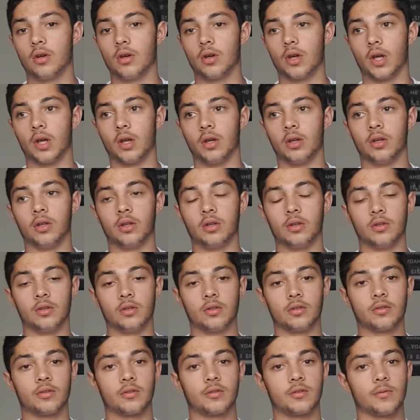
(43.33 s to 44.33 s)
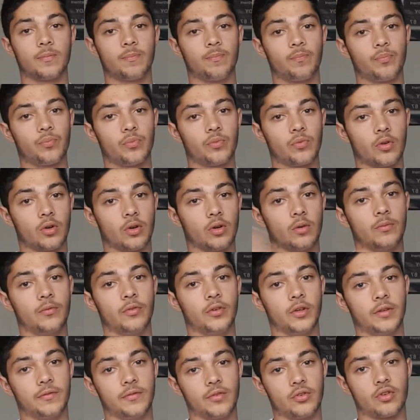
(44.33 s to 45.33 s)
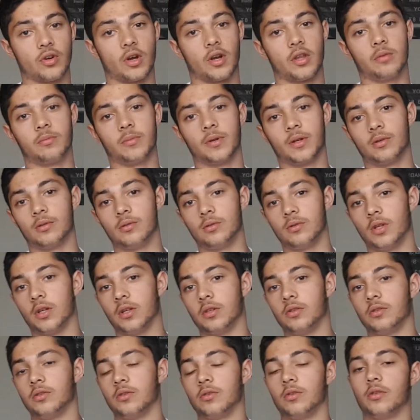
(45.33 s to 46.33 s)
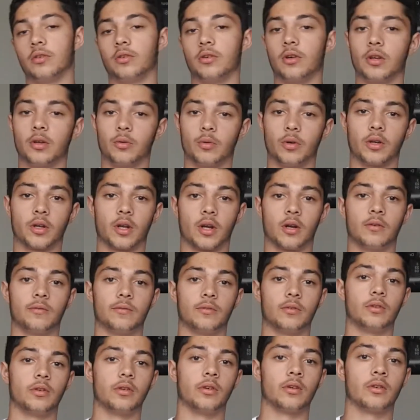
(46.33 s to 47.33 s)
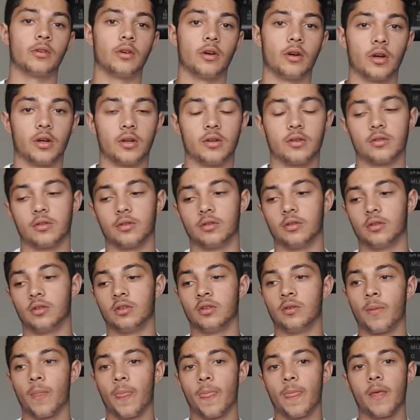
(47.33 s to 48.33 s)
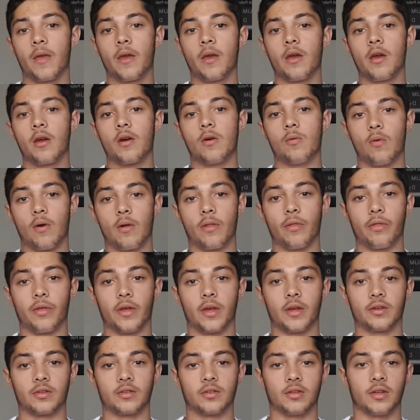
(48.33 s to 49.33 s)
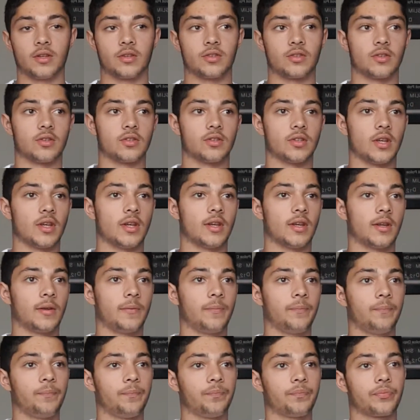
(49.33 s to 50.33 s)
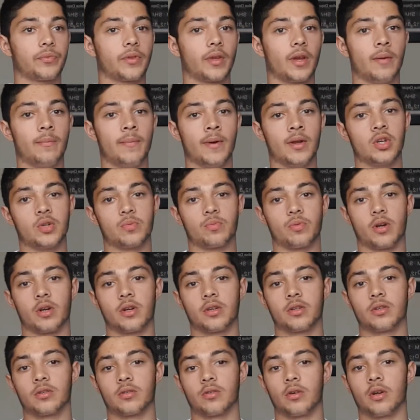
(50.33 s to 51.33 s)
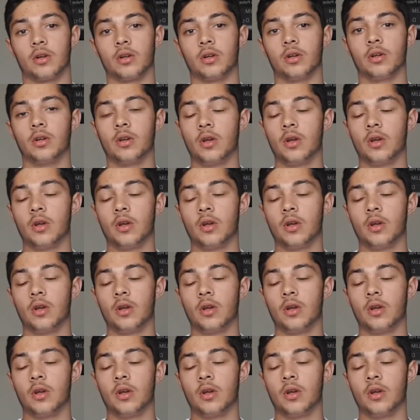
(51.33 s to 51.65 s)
And hopefully if you try them out, then they're going to work out for you. Alright, so one thing, so let's just say a bench press, alright.